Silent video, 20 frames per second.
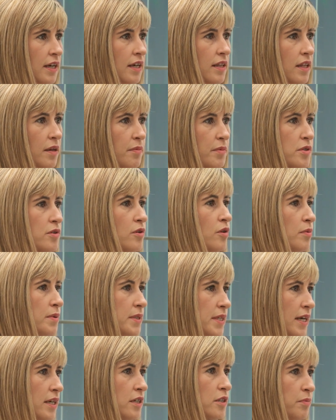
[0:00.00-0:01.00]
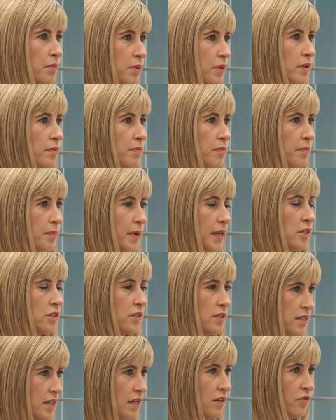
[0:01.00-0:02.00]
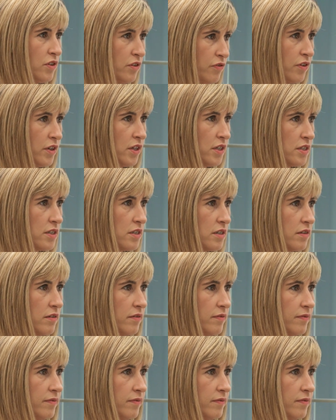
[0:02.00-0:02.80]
they must always act to put the patient's safety first.